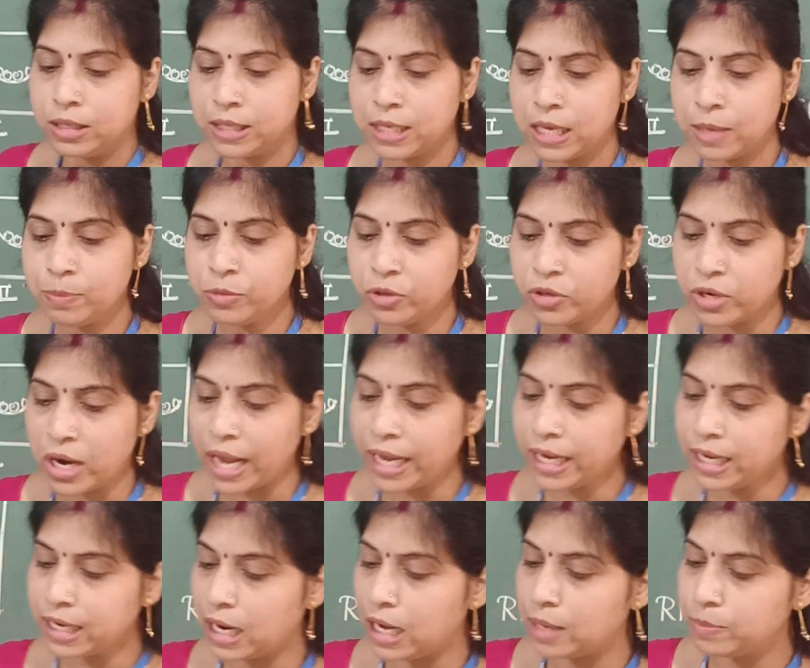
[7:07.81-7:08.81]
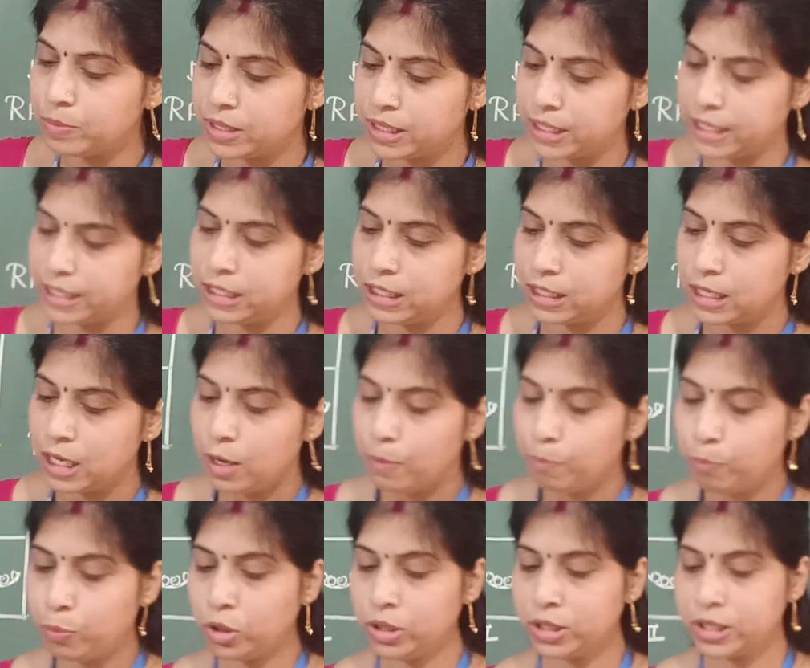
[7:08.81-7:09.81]
Some dry ground seeds.
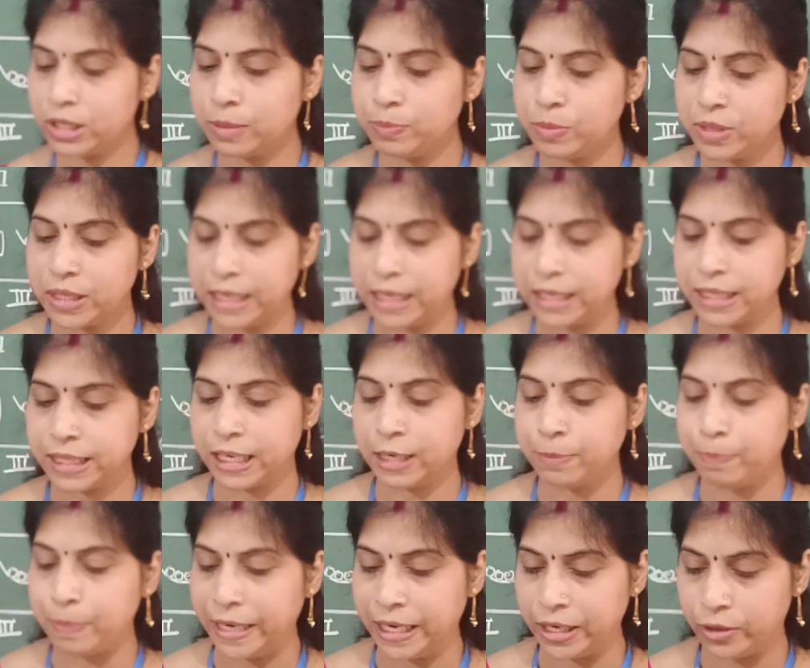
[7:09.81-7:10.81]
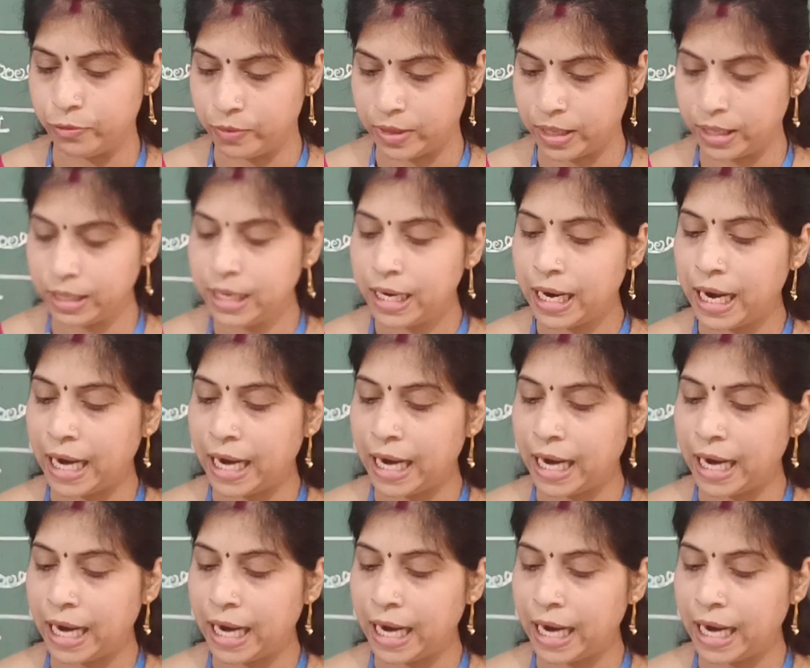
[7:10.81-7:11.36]
Put some seeds in plate 1